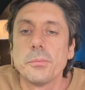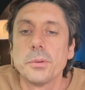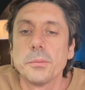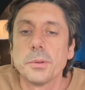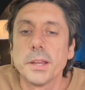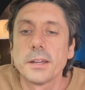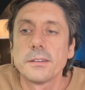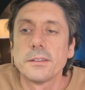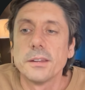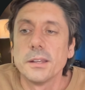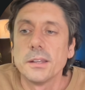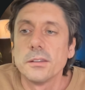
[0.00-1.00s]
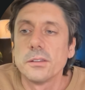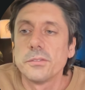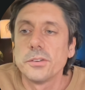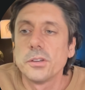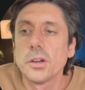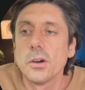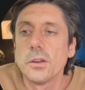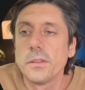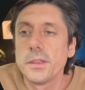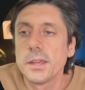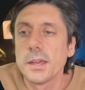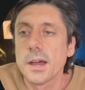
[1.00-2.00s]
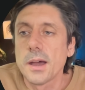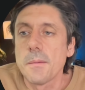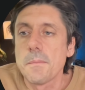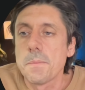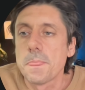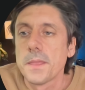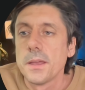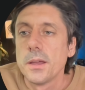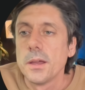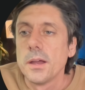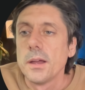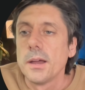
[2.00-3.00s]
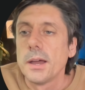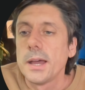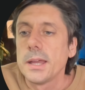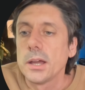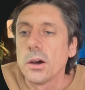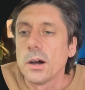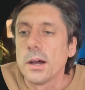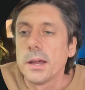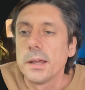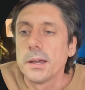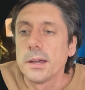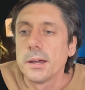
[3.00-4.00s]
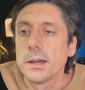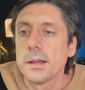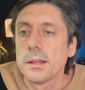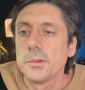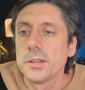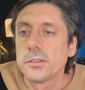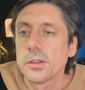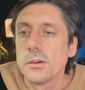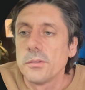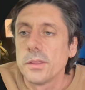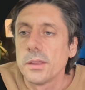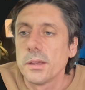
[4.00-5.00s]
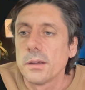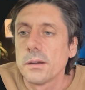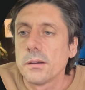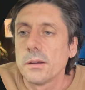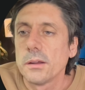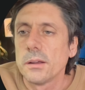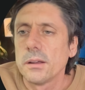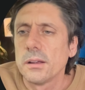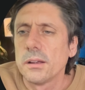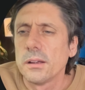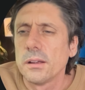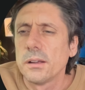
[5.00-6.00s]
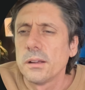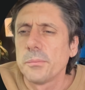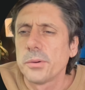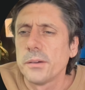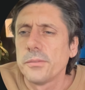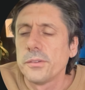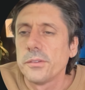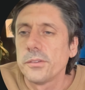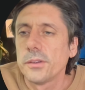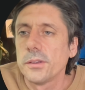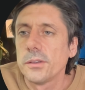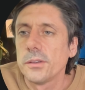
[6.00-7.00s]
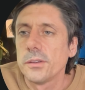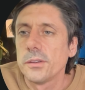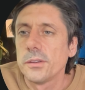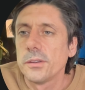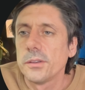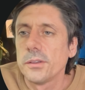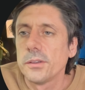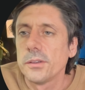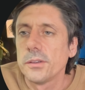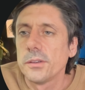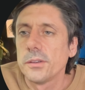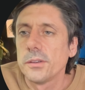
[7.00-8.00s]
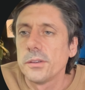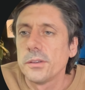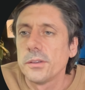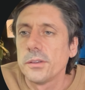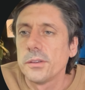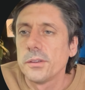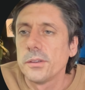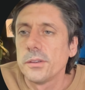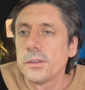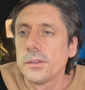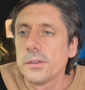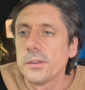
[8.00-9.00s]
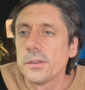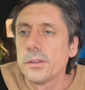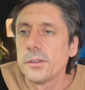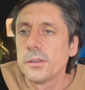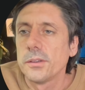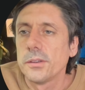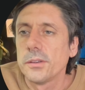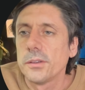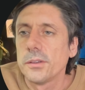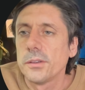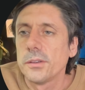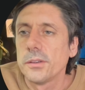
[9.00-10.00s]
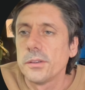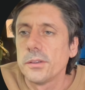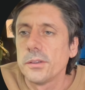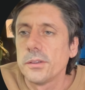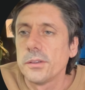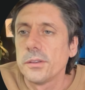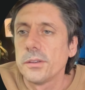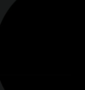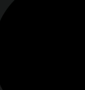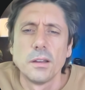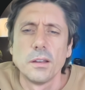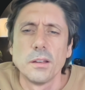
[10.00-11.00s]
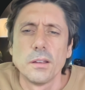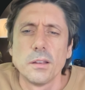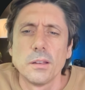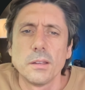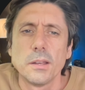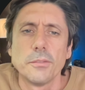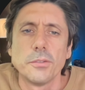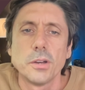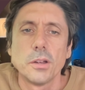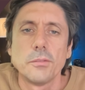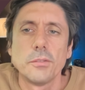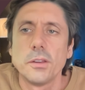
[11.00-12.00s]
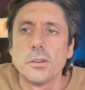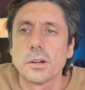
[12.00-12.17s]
for Perplexity is if you go to the AI, let me just go over to their preferences, my account, documentation. How do I actually get over there? Yeah, if we go over their